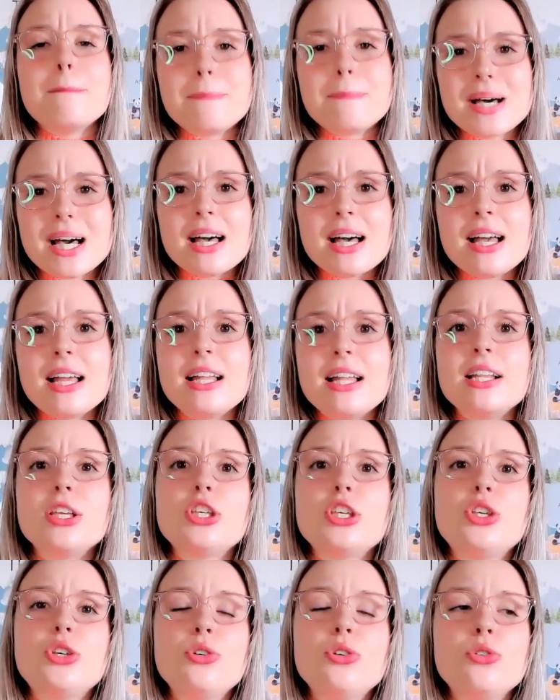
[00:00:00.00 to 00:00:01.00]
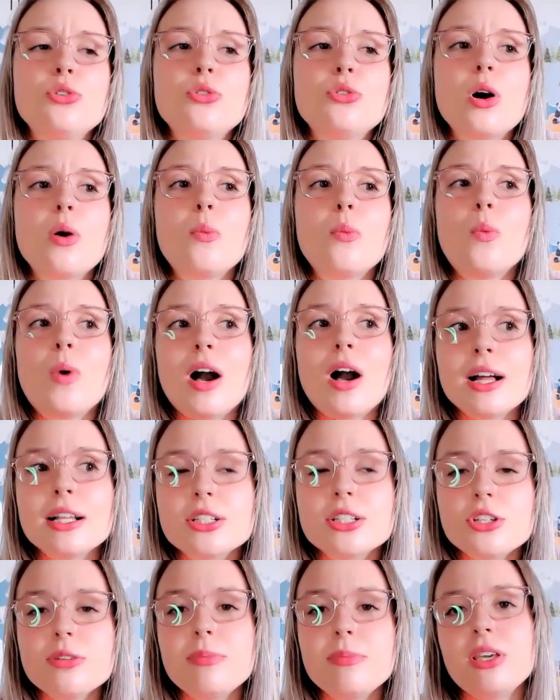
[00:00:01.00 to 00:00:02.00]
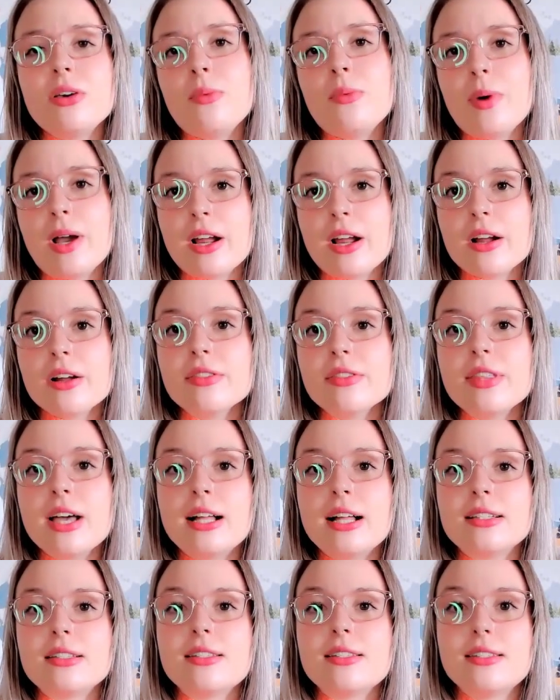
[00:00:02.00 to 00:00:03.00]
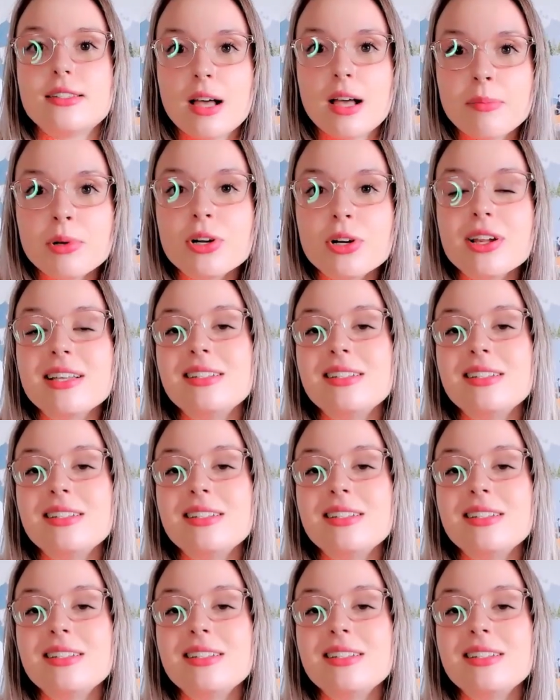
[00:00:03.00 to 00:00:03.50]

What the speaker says: But you want to be aware that summer